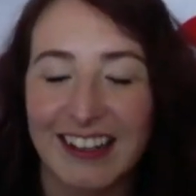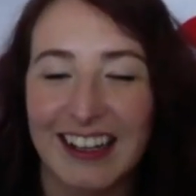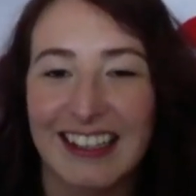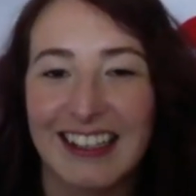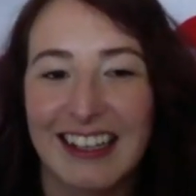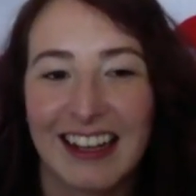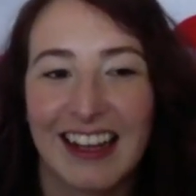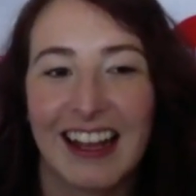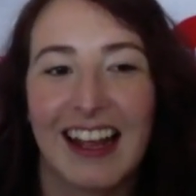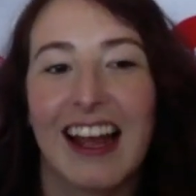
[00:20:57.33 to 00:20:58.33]
And
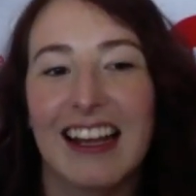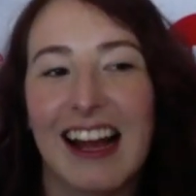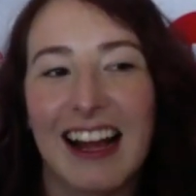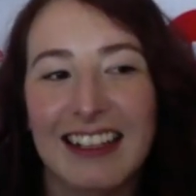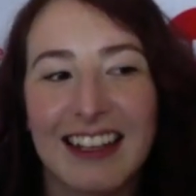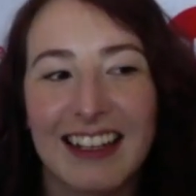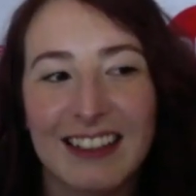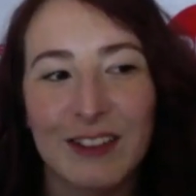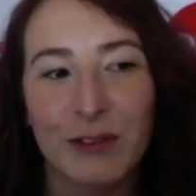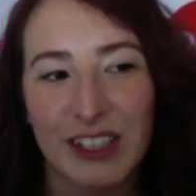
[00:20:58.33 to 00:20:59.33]

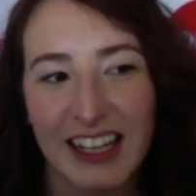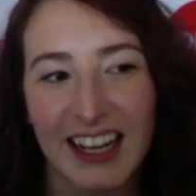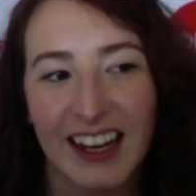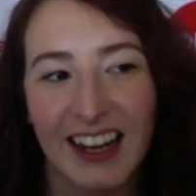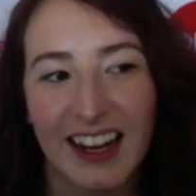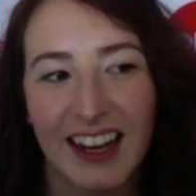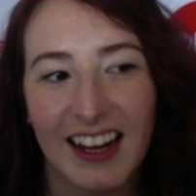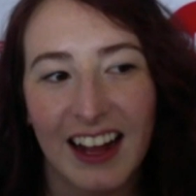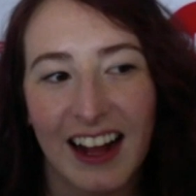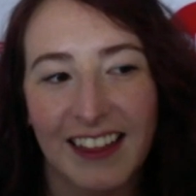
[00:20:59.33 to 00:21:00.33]
it's really,
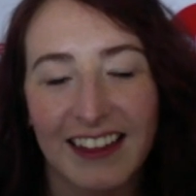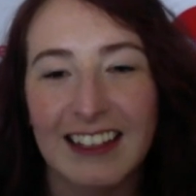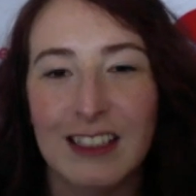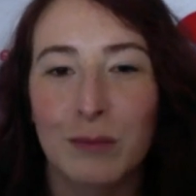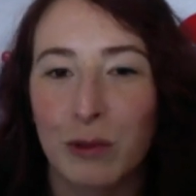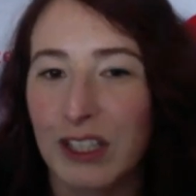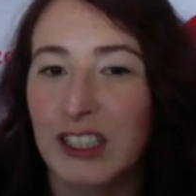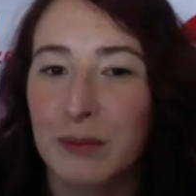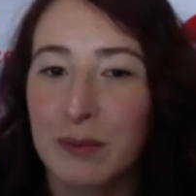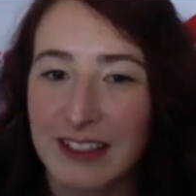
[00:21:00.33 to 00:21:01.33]
I think it's important
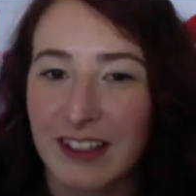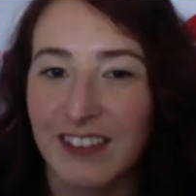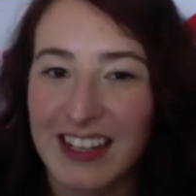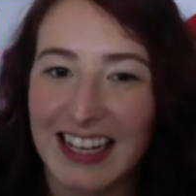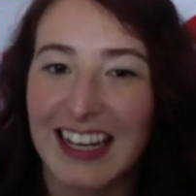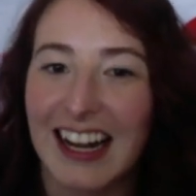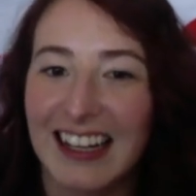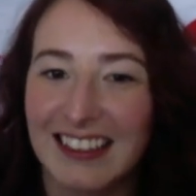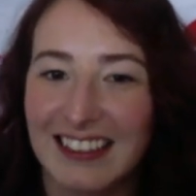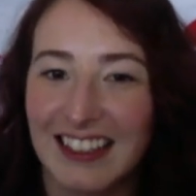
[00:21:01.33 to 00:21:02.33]
to preserve it
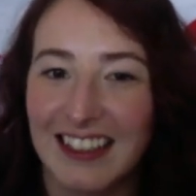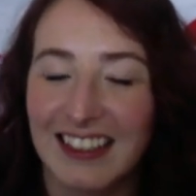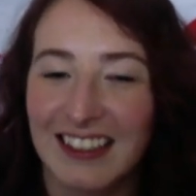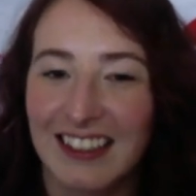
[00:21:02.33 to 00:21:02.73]
and to